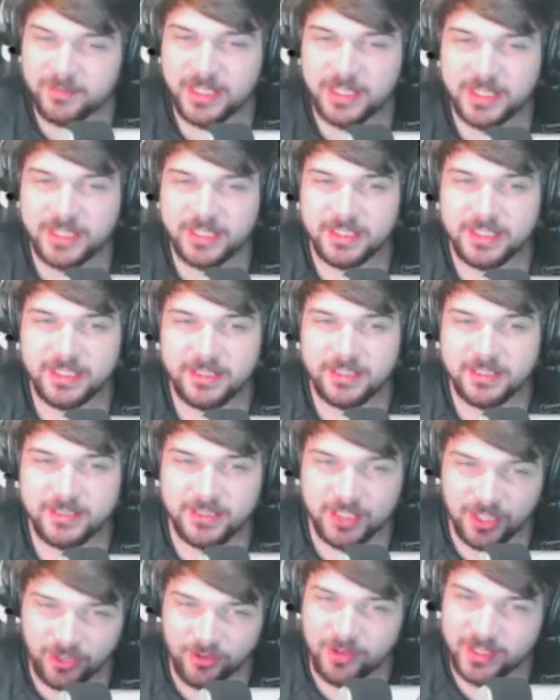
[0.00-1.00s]
it the
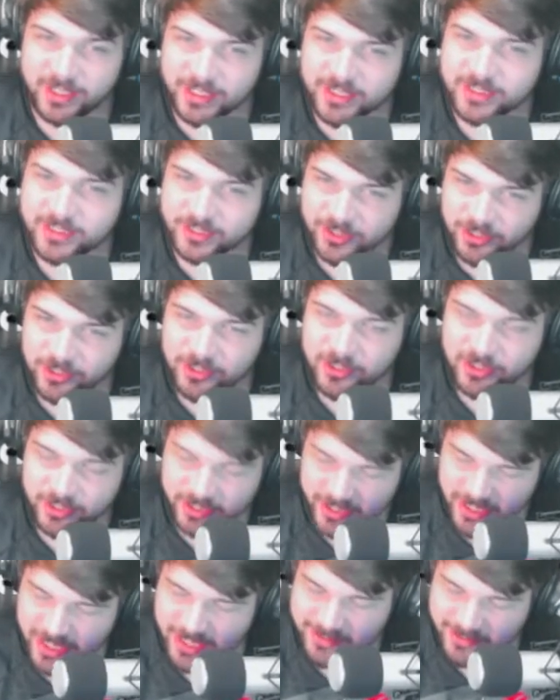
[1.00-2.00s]
greatest
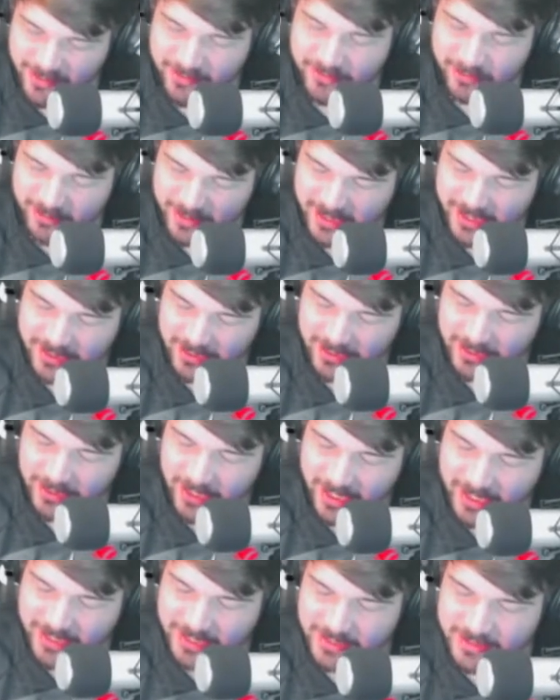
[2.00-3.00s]
game ever made,
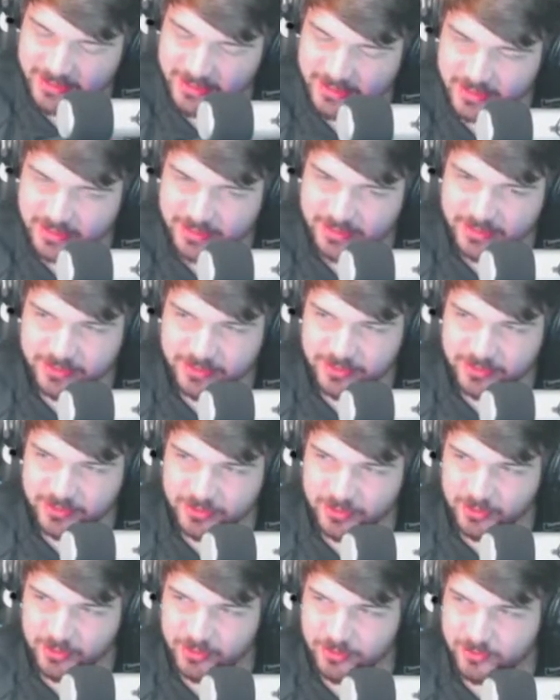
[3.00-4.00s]
alright? So